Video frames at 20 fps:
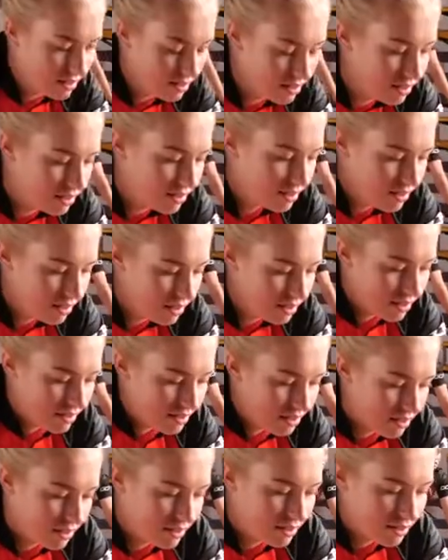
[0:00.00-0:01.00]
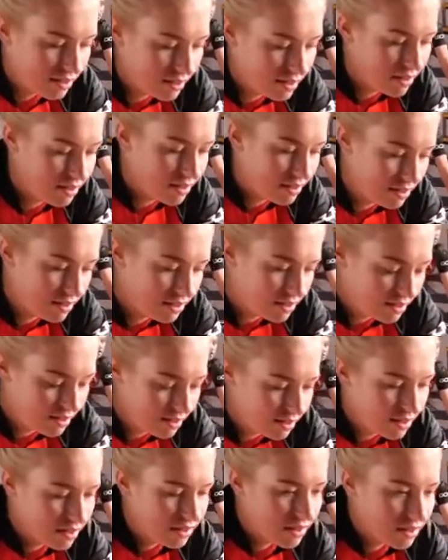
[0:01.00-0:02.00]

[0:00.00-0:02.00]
let's make it a good one. Every